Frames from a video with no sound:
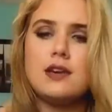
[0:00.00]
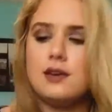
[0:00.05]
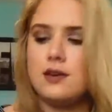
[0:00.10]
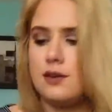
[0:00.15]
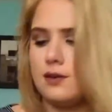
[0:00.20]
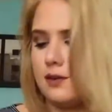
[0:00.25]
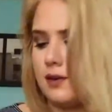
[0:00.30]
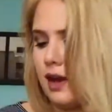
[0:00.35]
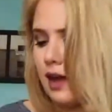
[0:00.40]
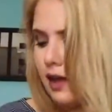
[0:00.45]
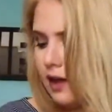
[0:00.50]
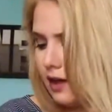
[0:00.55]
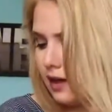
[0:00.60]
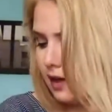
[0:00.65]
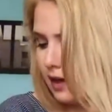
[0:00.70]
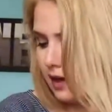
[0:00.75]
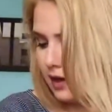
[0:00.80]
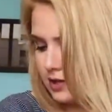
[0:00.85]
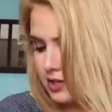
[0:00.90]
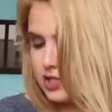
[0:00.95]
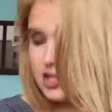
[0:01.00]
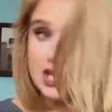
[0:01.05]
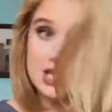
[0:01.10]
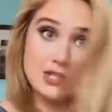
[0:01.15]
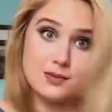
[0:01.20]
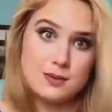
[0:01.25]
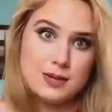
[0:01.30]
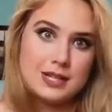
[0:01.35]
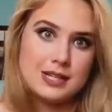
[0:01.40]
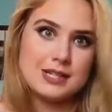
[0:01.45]
you, Chase
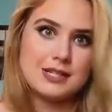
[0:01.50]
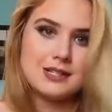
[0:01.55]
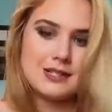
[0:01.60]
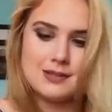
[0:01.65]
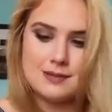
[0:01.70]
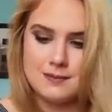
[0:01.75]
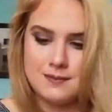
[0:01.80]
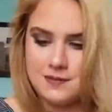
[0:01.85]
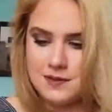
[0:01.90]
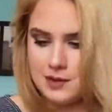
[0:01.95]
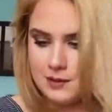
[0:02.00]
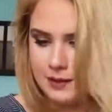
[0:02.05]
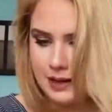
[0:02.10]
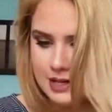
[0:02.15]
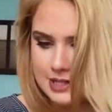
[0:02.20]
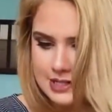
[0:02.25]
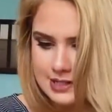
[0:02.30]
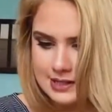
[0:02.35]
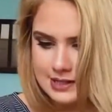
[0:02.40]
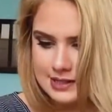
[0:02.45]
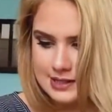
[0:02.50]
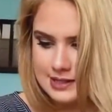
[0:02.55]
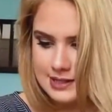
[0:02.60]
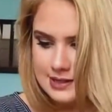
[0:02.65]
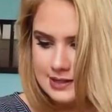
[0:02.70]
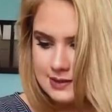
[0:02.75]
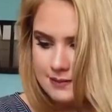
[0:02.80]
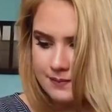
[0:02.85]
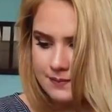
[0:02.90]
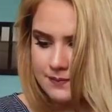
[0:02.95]
Riggs, if you're watching
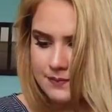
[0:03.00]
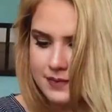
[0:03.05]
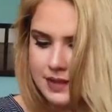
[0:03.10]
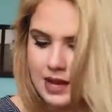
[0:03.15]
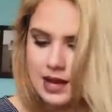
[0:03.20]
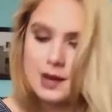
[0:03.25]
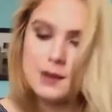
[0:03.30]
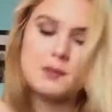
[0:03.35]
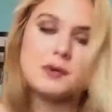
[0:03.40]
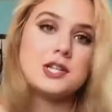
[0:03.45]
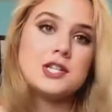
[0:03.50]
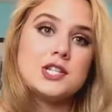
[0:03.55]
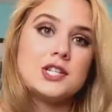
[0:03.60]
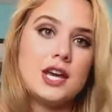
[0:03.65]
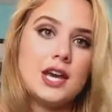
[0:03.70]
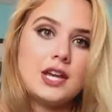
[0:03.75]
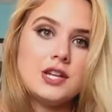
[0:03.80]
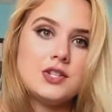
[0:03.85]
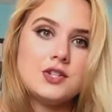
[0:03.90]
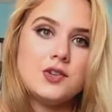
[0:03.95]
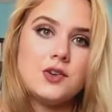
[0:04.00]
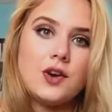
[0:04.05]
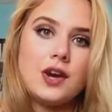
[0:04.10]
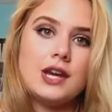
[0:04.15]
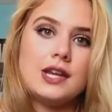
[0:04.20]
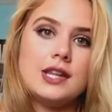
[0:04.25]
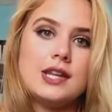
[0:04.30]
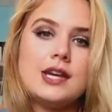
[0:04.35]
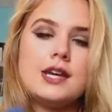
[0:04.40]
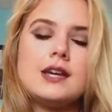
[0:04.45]
this. I appreciate you
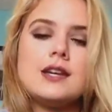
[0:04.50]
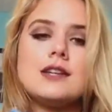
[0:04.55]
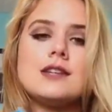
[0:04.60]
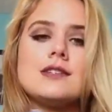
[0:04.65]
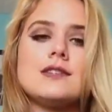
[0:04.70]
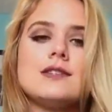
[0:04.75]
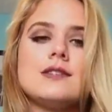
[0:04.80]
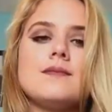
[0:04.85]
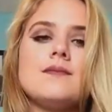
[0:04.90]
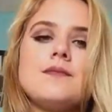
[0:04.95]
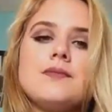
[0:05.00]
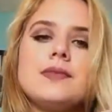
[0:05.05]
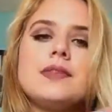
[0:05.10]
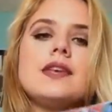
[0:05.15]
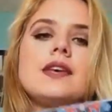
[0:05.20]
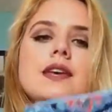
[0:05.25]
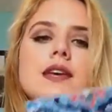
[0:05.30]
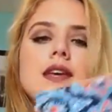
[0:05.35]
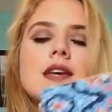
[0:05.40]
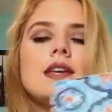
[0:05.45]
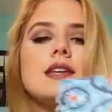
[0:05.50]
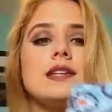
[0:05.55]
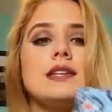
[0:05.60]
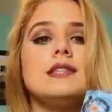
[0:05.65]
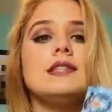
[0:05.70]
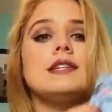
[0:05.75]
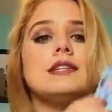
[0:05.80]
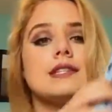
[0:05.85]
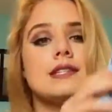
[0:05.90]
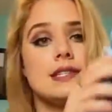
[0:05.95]
greatly, because
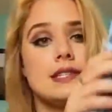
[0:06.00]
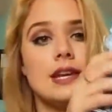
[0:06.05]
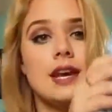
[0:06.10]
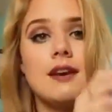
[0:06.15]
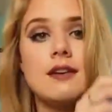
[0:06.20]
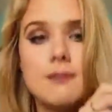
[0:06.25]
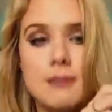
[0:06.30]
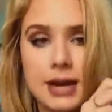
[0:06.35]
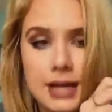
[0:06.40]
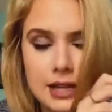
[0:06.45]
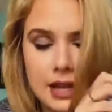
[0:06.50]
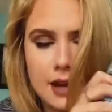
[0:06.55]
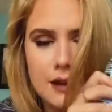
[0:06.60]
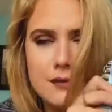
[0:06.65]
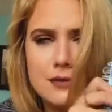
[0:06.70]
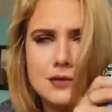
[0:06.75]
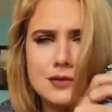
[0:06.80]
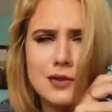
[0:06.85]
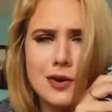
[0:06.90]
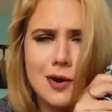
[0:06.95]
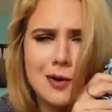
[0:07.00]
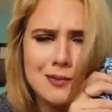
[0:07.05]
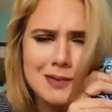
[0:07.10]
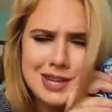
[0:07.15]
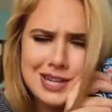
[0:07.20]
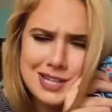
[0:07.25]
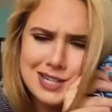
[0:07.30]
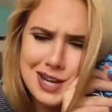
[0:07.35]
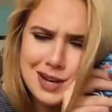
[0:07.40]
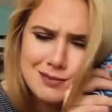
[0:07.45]
this saved my life so
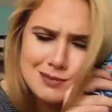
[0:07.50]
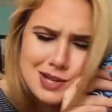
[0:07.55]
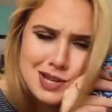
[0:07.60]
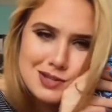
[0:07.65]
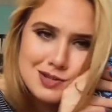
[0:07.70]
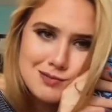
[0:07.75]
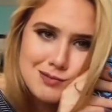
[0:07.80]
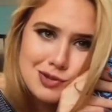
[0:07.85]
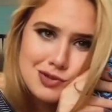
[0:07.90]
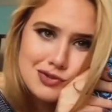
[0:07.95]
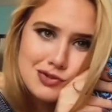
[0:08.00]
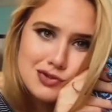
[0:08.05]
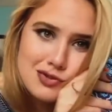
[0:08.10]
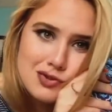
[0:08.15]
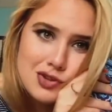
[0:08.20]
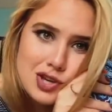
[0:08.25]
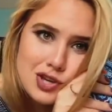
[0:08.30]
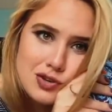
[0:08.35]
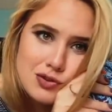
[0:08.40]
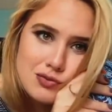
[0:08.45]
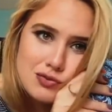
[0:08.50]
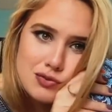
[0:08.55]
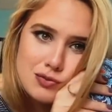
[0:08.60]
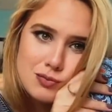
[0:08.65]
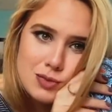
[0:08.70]
many times last semester. Thank you so